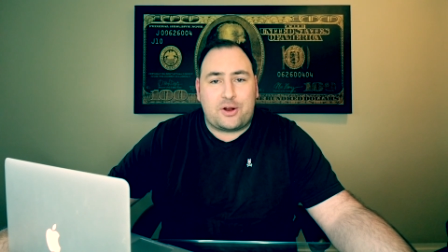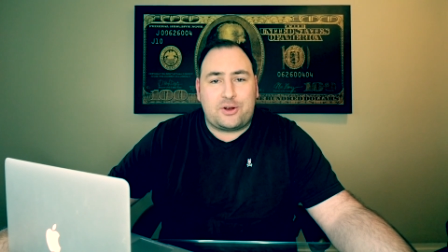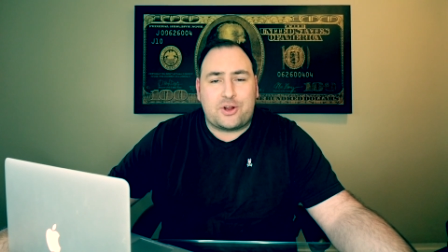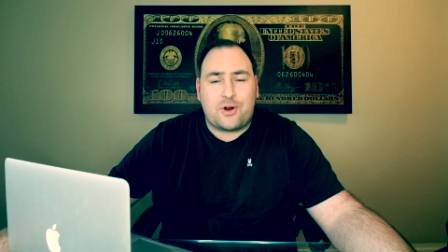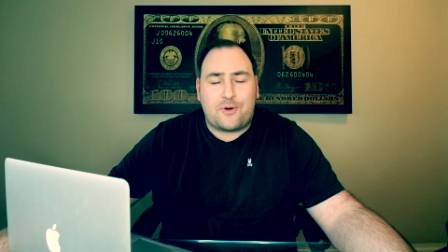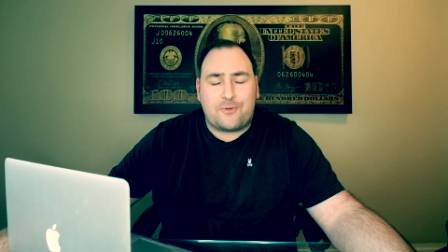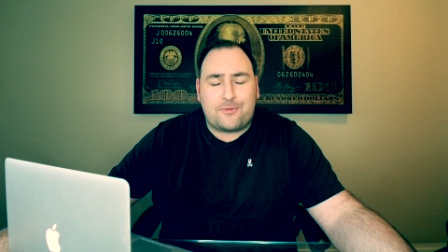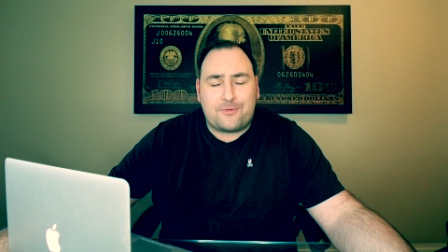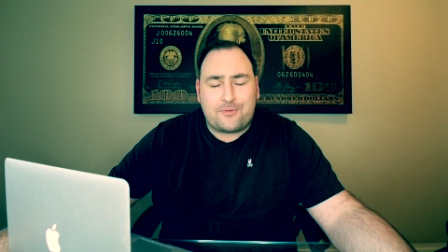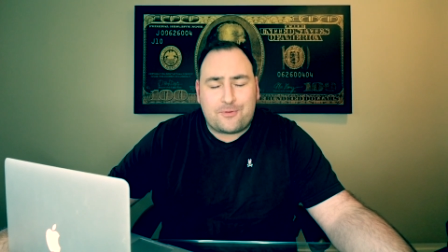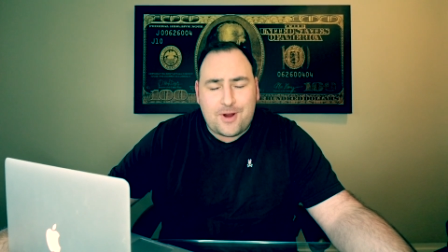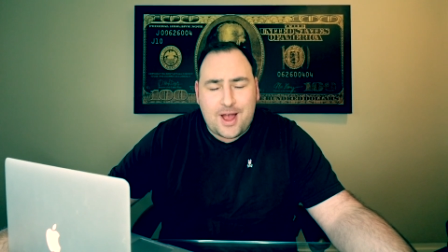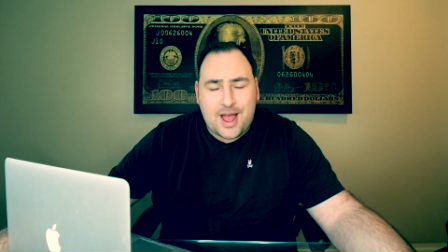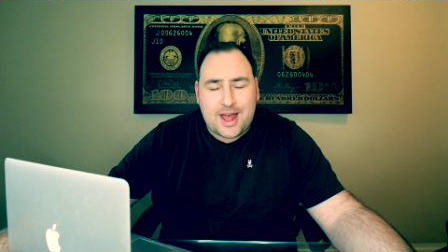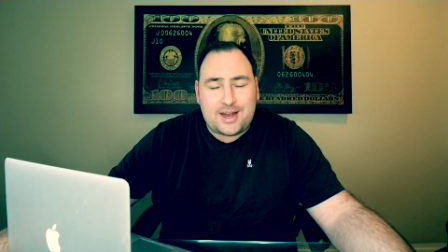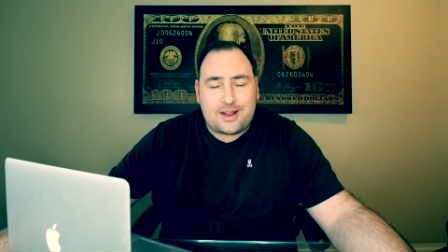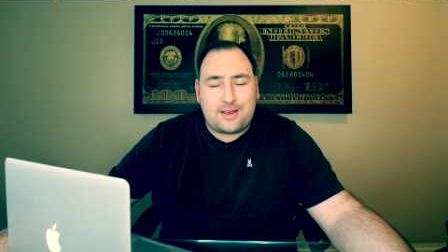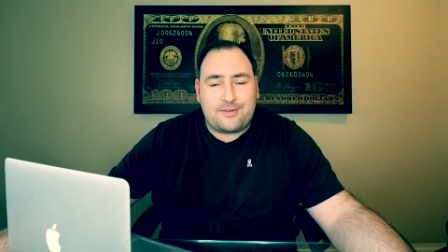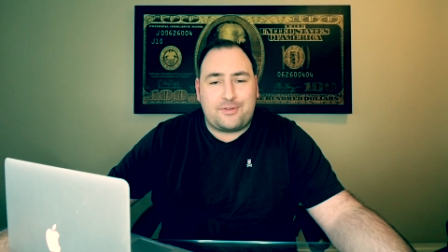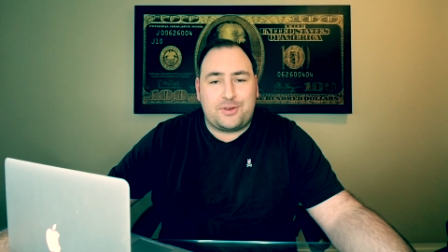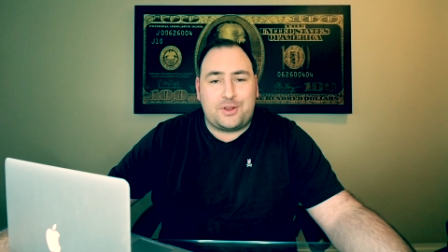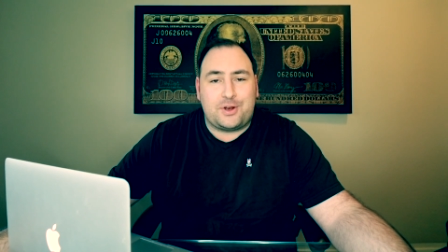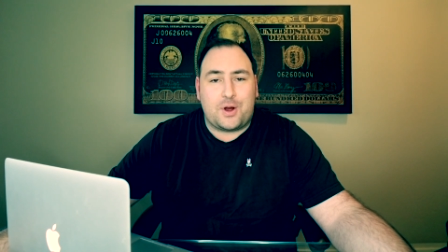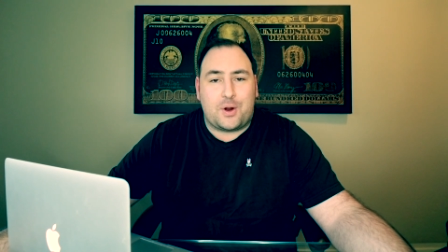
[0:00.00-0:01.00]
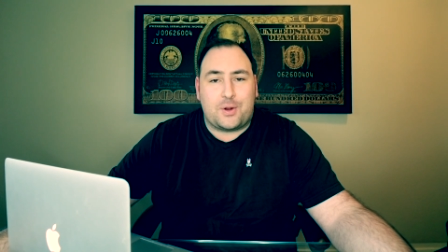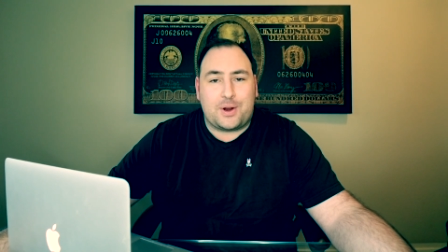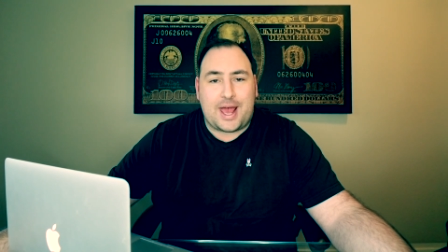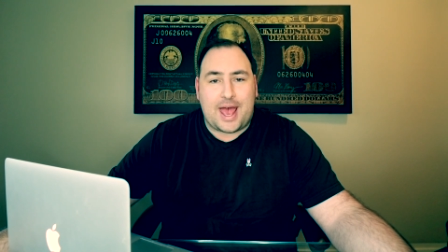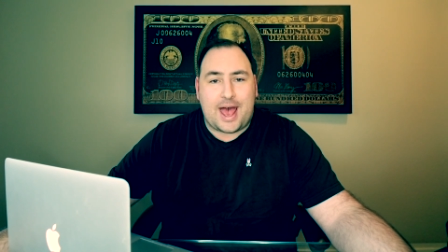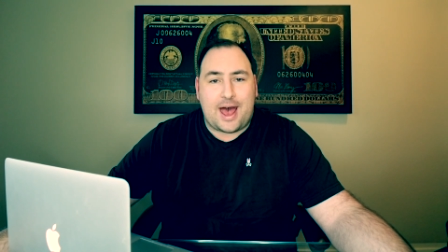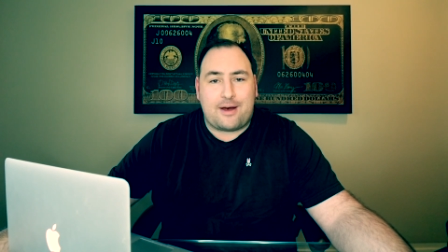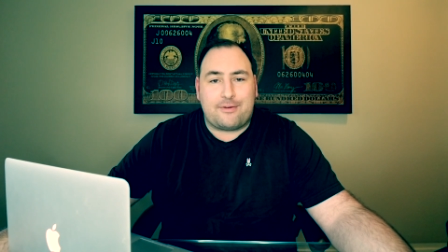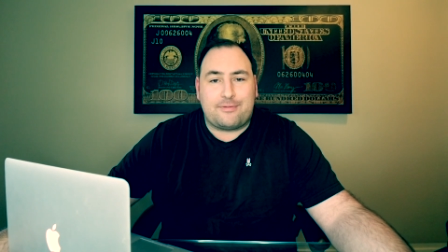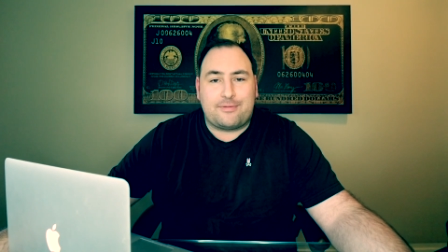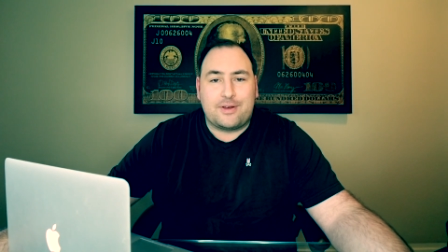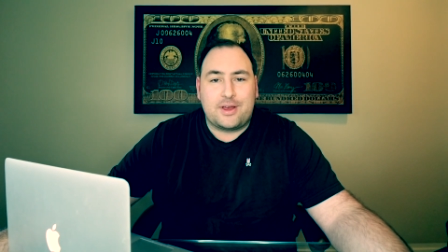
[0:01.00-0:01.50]
Don't fret if you don't
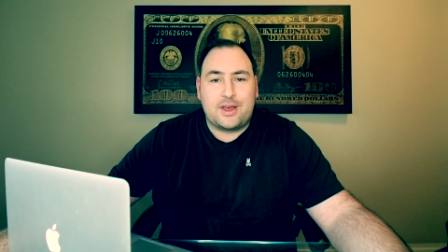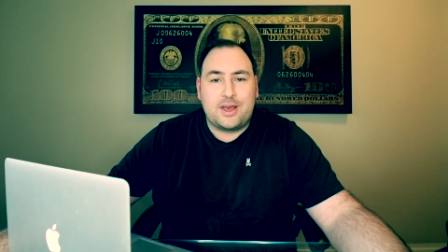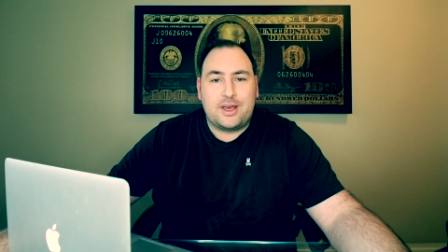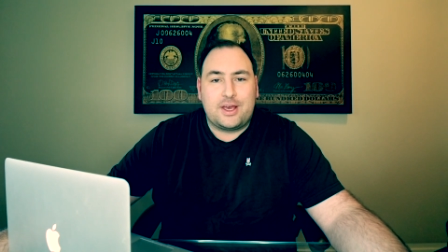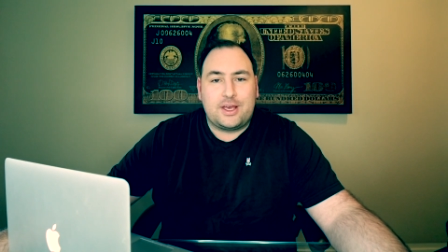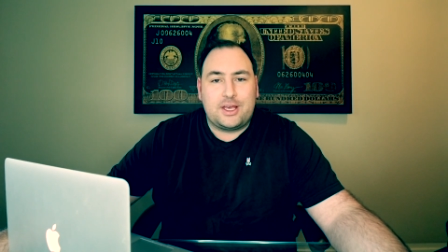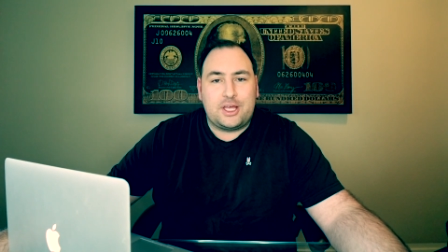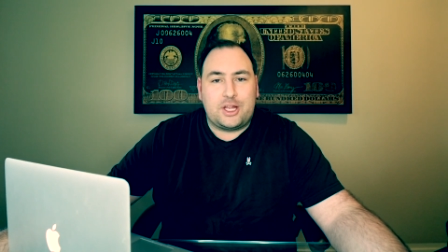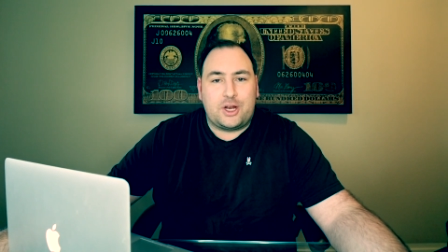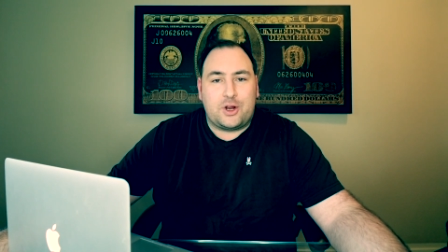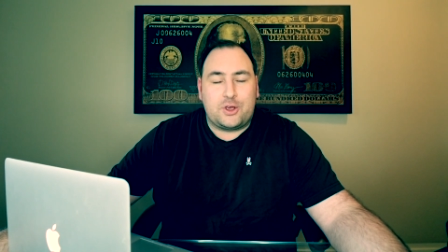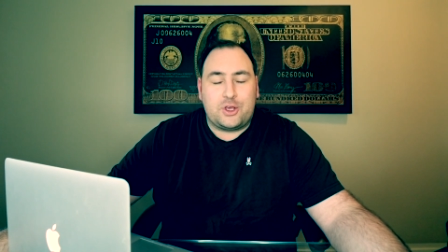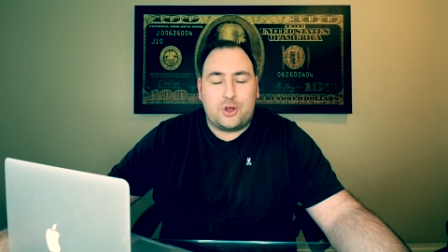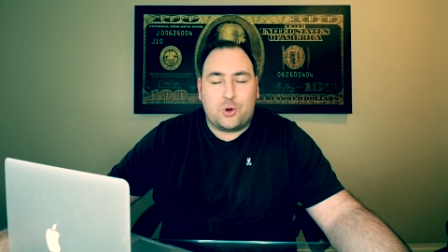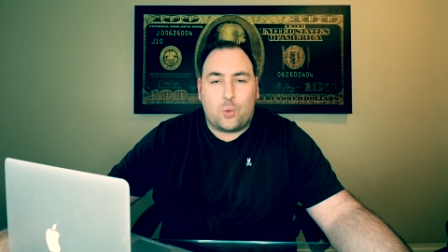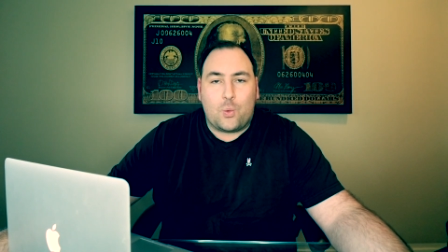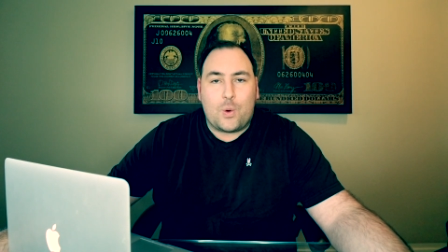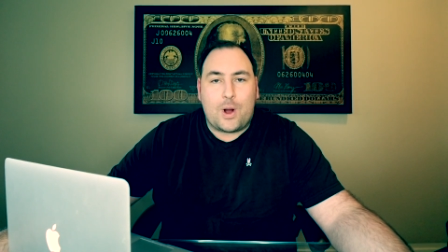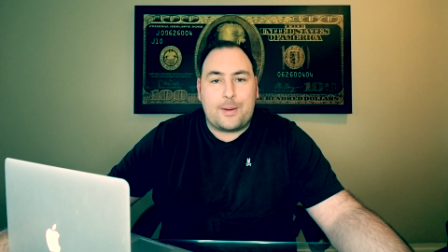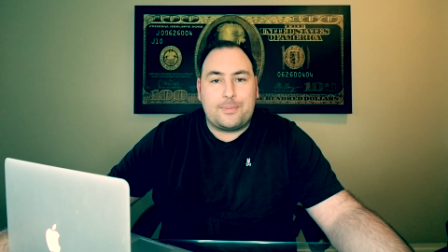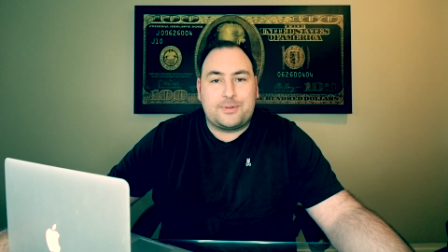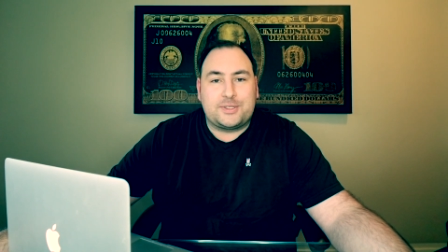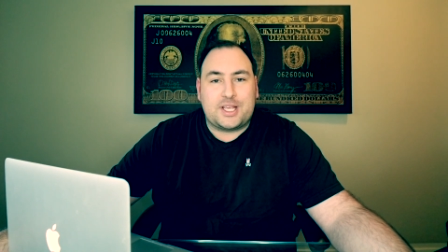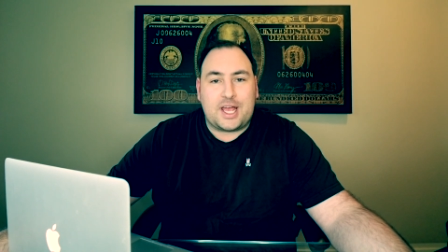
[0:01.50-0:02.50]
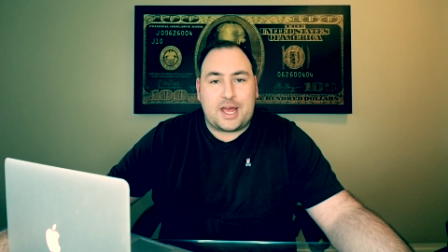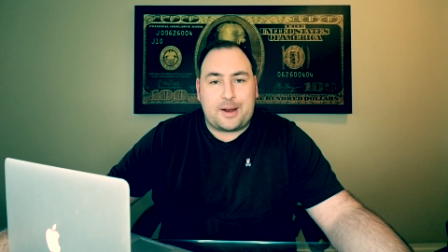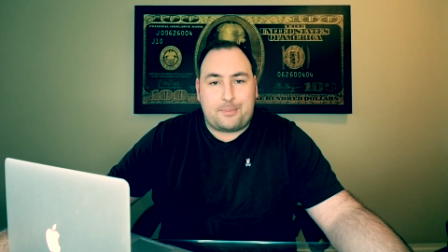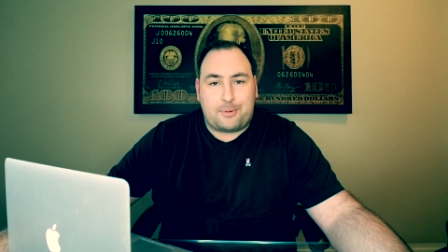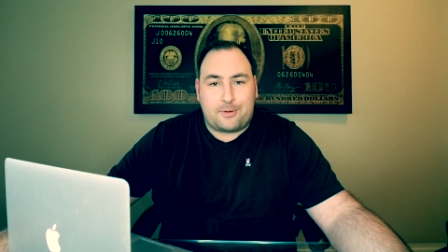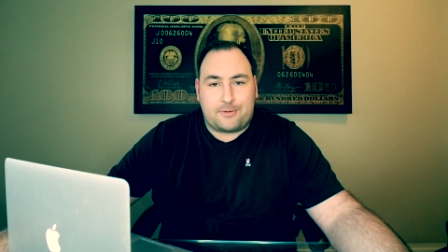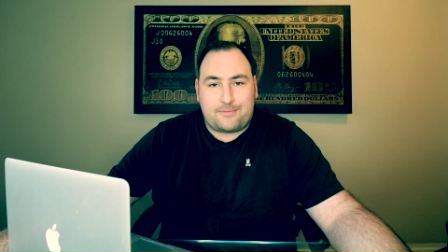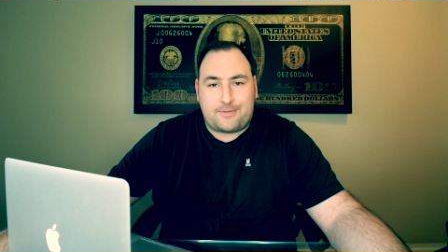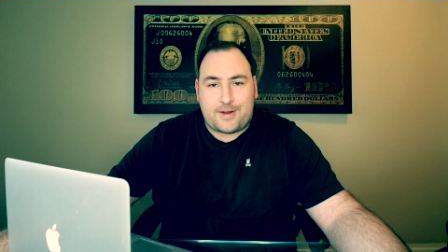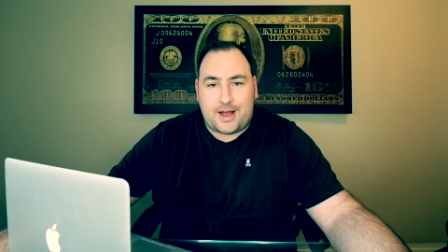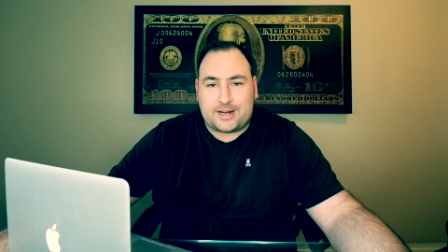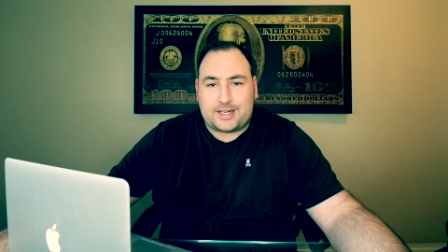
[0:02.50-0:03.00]
have, you know, your website
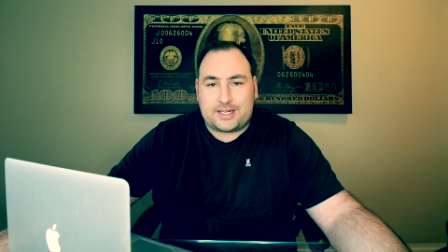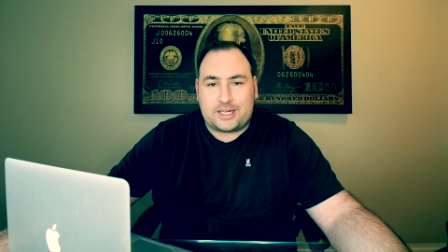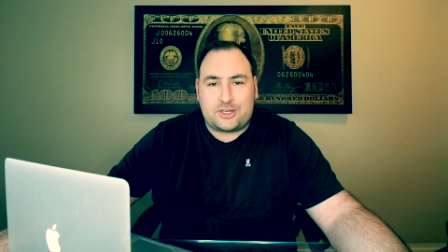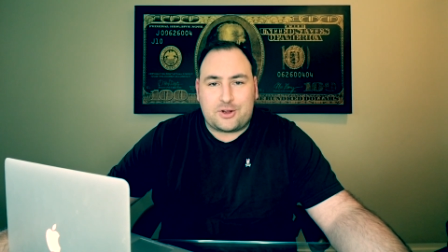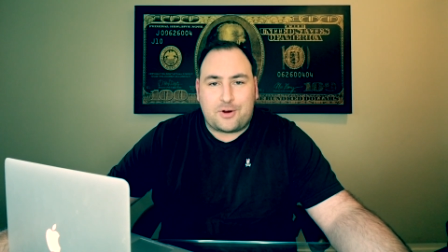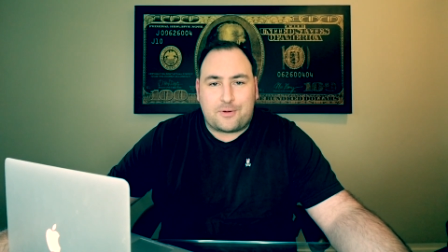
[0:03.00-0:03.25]
perfected.